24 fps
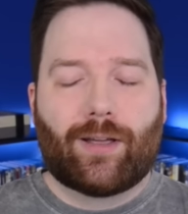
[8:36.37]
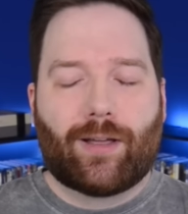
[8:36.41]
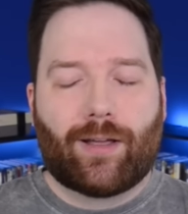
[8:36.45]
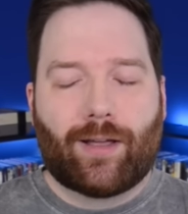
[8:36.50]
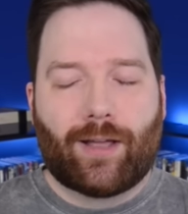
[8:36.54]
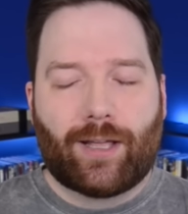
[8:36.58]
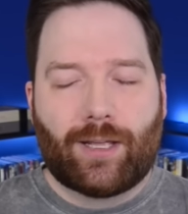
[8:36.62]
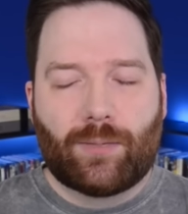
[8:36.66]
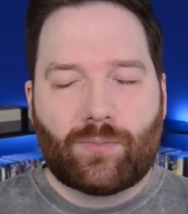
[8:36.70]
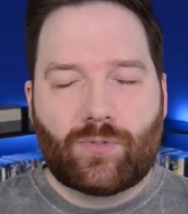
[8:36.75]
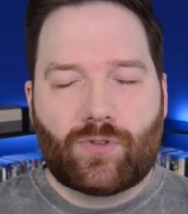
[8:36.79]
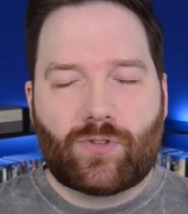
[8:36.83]

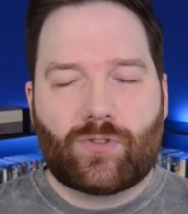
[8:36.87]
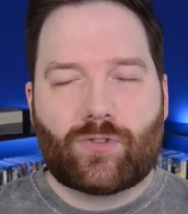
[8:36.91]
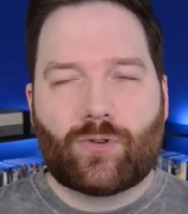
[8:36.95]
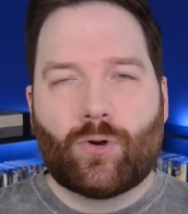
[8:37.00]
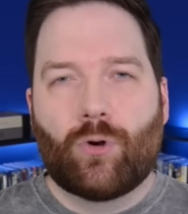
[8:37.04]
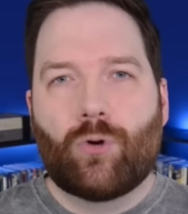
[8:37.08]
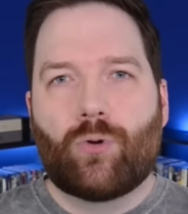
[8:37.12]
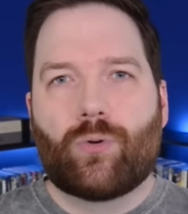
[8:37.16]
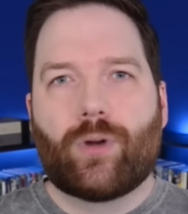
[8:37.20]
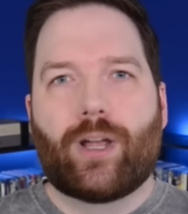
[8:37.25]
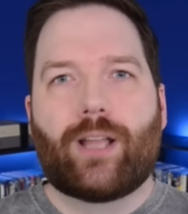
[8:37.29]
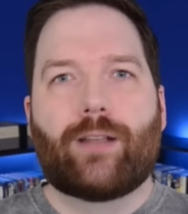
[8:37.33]
I am
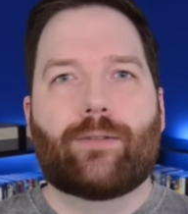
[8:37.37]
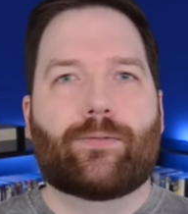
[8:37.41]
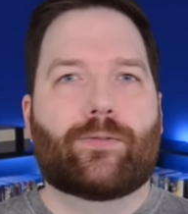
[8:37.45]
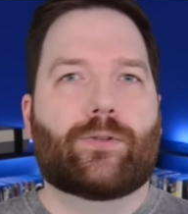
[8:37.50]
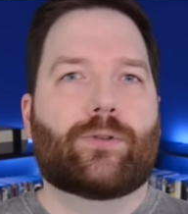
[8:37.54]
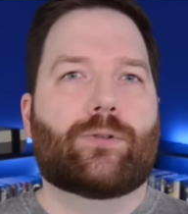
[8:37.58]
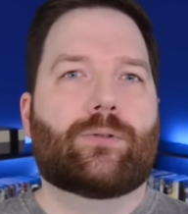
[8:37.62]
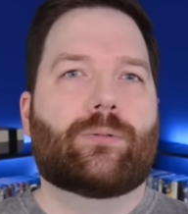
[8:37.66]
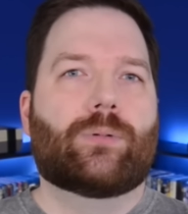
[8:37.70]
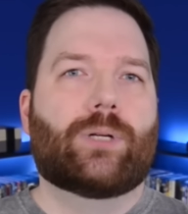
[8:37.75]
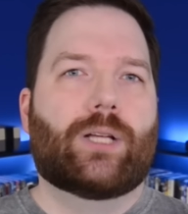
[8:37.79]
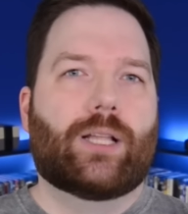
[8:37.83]
so
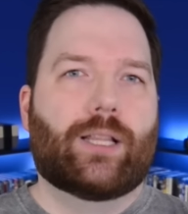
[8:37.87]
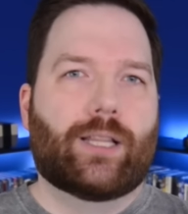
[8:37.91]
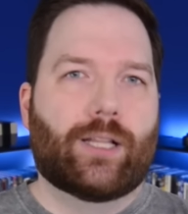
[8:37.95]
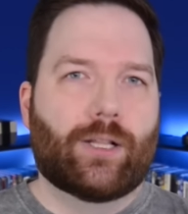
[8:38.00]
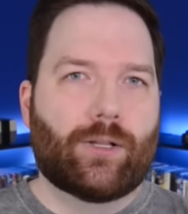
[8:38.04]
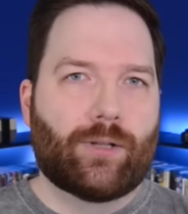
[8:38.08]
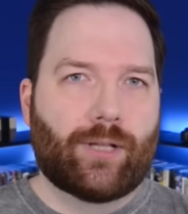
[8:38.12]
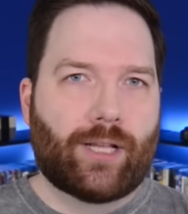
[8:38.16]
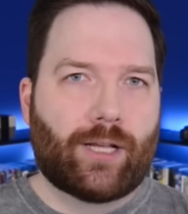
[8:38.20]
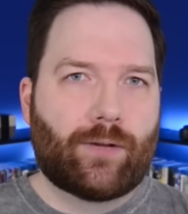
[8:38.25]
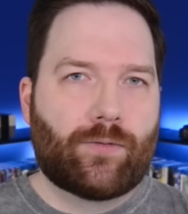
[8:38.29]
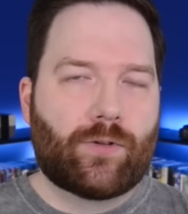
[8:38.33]
grateful. The
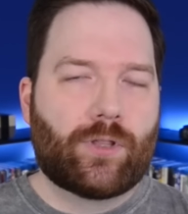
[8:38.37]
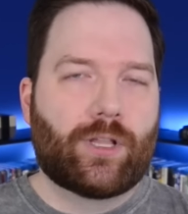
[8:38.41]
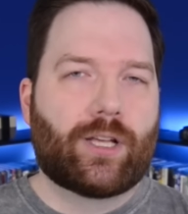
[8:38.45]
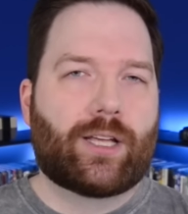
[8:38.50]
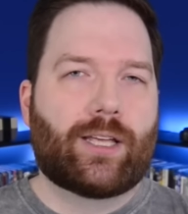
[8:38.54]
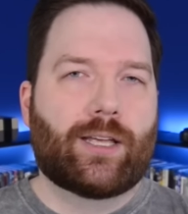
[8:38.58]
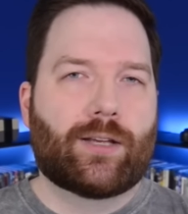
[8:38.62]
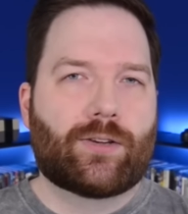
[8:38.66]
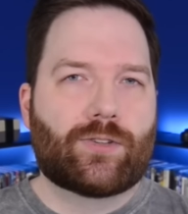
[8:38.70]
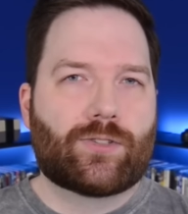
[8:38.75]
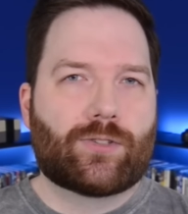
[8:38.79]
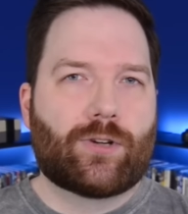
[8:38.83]
link for the
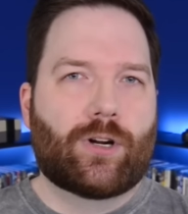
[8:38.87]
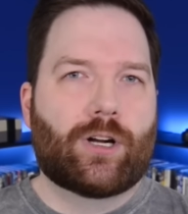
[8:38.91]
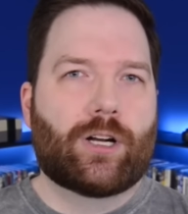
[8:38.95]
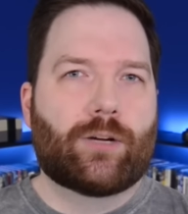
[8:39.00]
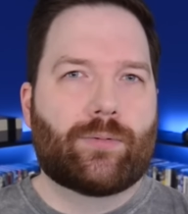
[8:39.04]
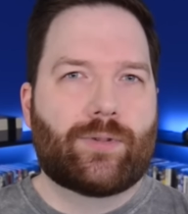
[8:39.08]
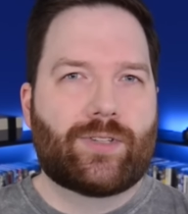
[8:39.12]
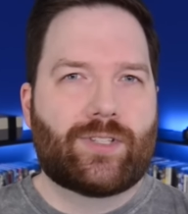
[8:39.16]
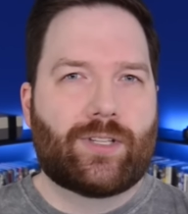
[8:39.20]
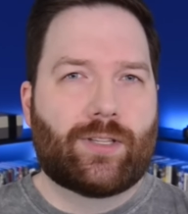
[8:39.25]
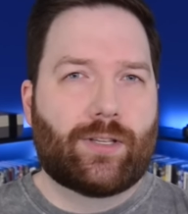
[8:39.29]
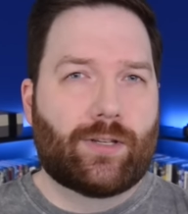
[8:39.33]

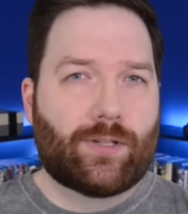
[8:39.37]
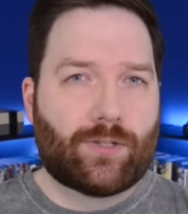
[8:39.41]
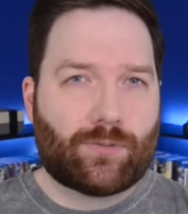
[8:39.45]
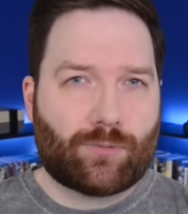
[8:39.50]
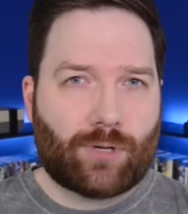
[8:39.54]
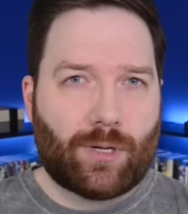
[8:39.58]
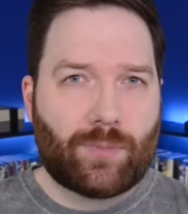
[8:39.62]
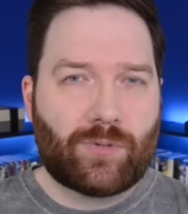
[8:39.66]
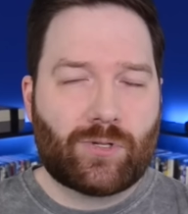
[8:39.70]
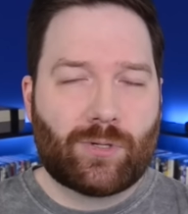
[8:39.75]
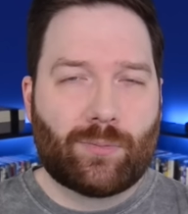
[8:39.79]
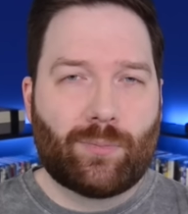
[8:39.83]
Kickstarter is in the
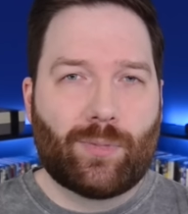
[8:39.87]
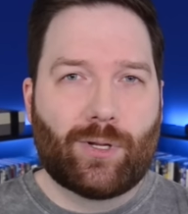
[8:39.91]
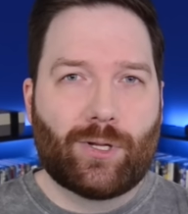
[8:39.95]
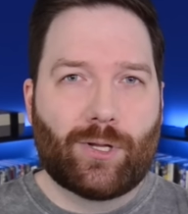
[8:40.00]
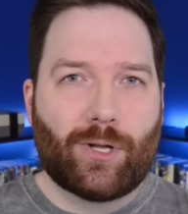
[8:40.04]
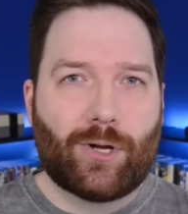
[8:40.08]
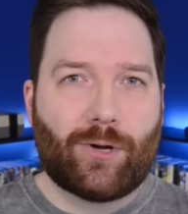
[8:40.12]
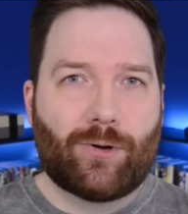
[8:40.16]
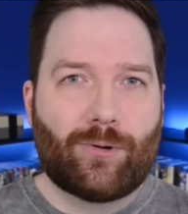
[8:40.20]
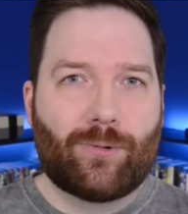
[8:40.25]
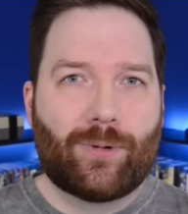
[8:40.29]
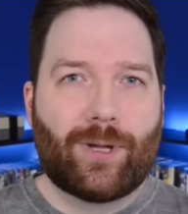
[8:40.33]
description
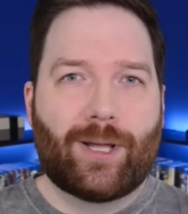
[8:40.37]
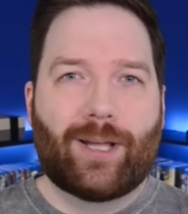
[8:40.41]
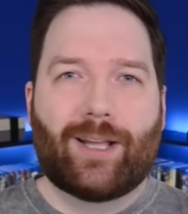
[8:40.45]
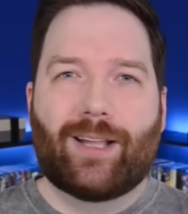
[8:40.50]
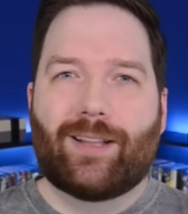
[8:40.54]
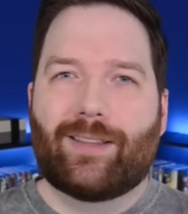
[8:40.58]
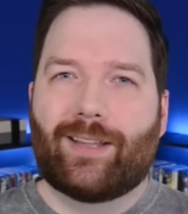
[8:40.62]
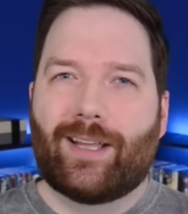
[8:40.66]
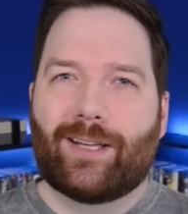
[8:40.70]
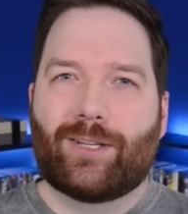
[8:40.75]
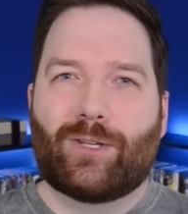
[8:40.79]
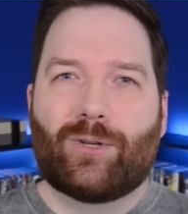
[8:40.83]
below.
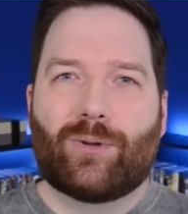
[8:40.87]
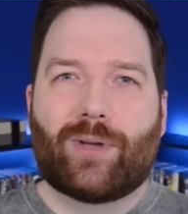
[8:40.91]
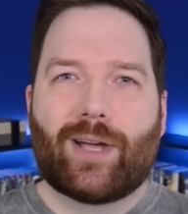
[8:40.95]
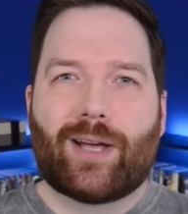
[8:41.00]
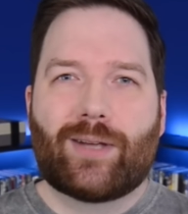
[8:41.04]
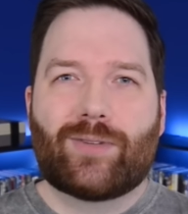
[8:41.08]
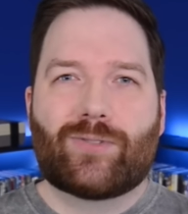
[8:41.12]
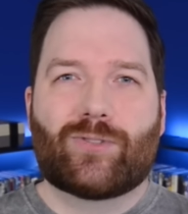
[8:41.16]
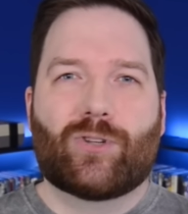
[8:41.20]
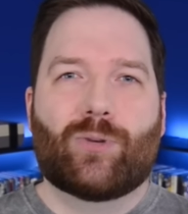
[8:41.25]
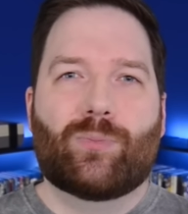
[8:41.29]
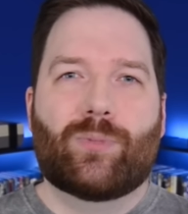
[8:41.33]
Thank you
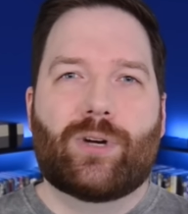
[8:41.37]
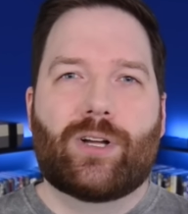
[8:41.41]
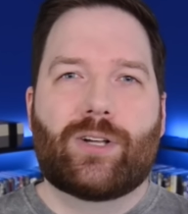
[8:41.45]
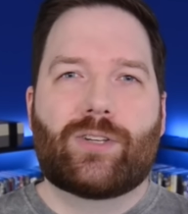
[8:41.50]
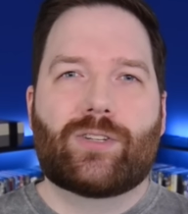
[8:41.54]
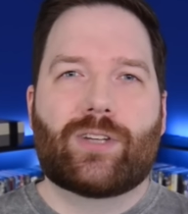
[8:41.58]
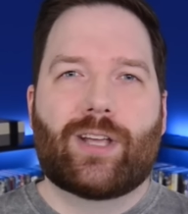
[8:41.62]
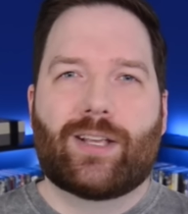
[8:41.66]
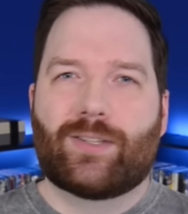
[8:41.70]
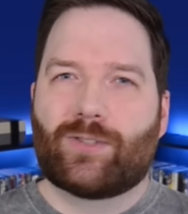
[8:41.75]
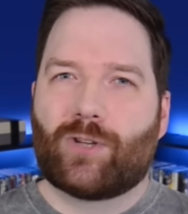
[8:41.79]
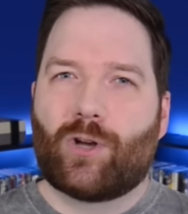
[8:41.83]
guys so
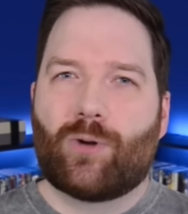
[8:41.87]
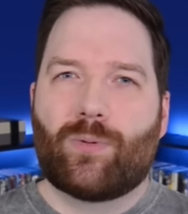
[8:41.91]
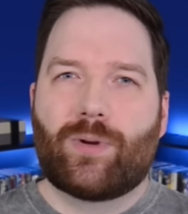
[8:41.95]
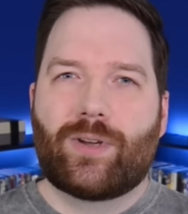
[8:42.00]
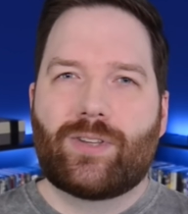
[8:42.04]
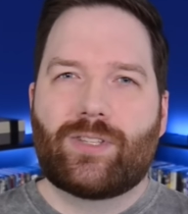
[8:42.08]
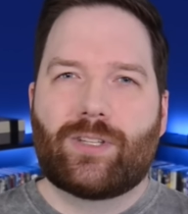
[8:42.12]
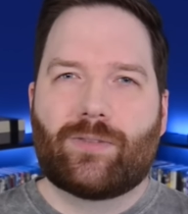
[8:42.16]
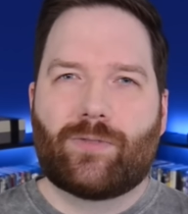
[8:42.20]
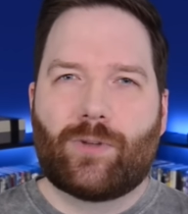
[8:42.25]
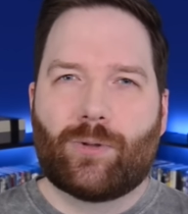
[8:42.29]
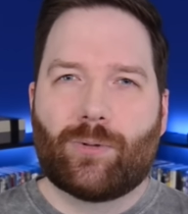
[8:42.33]
much. As
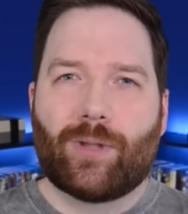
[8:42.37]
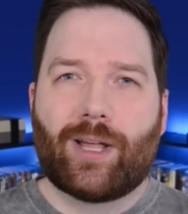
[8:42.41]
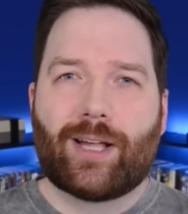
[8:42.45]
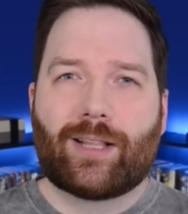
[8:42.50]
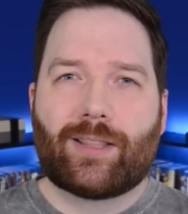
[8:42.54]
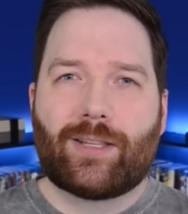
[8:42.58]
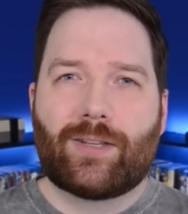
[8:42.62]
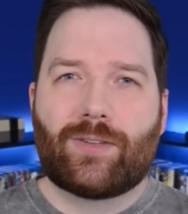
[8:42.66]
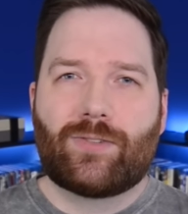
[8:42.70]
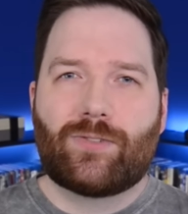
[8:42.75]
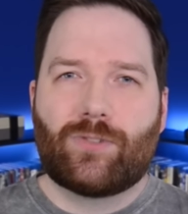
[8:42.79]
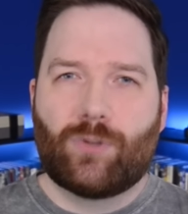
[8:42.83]
always, if you like
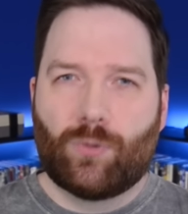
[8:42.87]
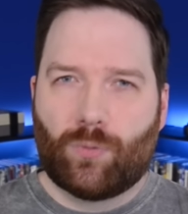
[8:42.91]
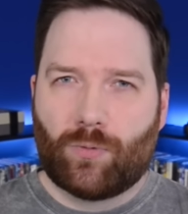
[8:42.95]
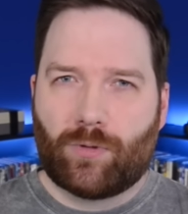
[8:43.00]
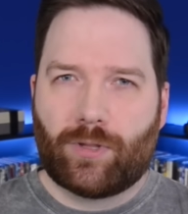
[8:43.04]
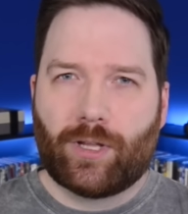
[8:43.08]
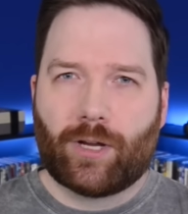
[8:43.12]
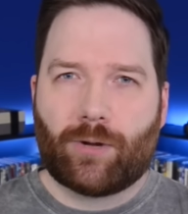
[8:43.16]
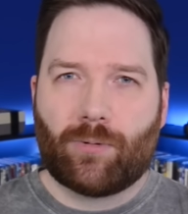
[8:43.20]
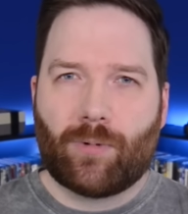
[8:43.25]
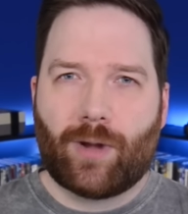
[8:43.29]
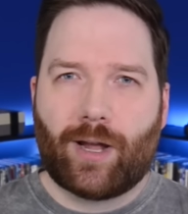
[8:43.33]
this, you can
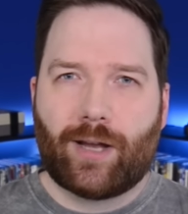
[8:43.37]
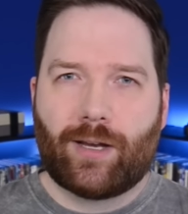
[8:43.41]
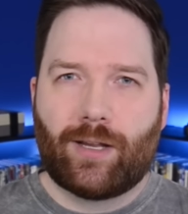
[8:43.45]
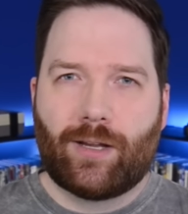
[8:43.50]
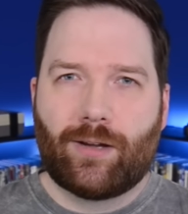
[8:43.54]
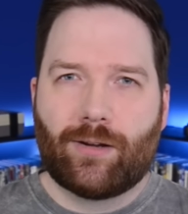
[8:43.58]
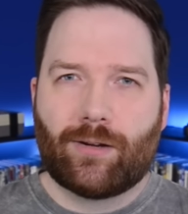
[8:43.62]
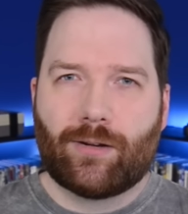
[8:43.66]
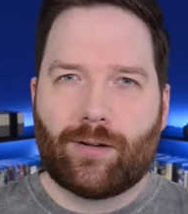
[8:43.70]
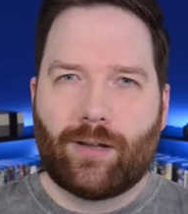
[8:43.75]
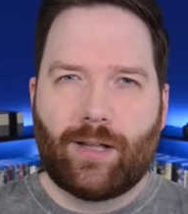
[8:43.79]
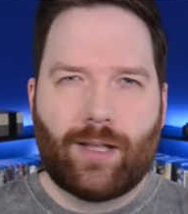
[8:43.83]
click right
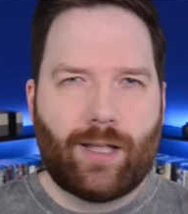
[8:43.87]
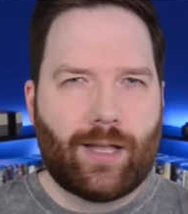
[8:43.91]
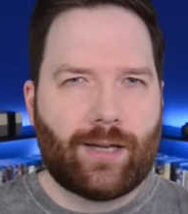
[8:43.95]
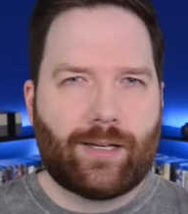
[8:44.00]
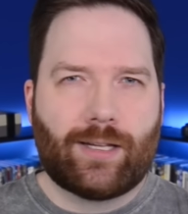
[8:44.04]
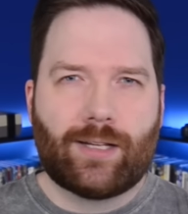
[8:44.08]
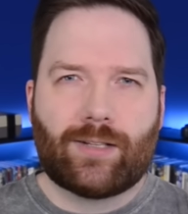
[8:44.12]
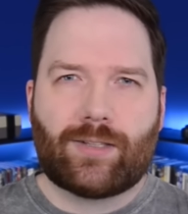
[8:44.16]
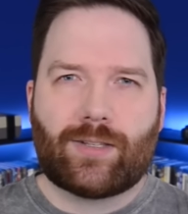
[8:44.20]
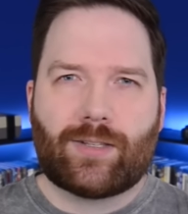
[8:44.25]
here and get